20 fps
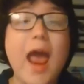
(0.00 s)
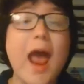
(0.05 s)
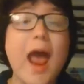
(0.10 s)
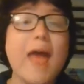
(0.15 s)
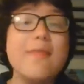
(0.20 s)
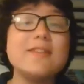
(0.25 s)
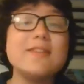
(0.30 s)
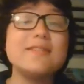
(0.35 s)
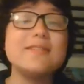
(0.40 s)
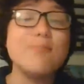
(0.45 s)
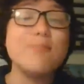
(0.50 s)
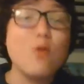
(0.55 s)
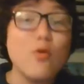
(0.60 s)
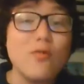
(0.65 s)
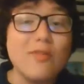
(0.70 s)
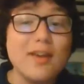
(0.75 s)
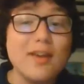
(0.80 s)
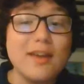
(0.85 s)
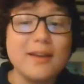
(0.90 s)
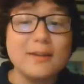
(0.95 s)
And this
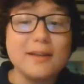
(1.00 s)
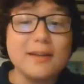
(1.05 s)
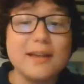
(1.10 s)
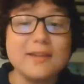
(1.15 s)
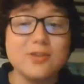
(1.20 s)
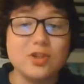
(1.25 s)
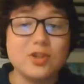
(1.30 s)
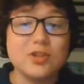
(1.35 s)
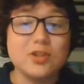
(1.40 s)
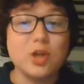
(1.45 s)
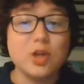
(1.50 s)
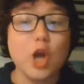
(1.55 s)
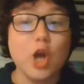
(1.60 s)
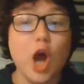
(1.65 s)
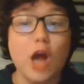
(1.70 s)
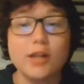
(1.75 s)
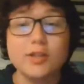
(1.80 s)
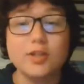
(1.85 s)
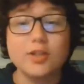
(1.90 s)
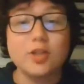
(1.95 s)
movie is just
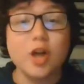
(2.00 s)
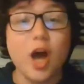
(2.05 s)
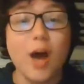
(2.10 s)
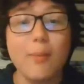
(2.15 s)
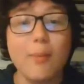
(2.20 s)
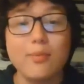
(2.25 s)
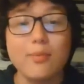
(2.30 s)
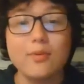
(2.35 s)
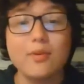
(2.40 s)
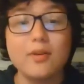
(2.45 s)
nonstop